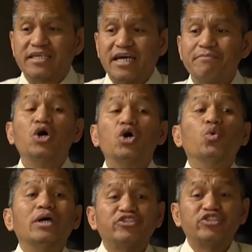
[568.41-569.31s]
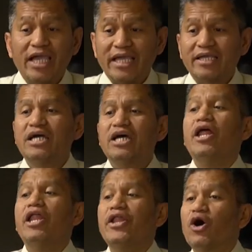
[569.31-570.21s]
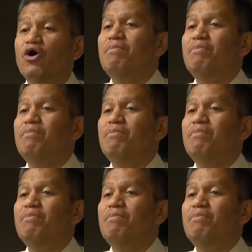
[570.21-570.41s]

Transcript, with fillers: check, no blemish.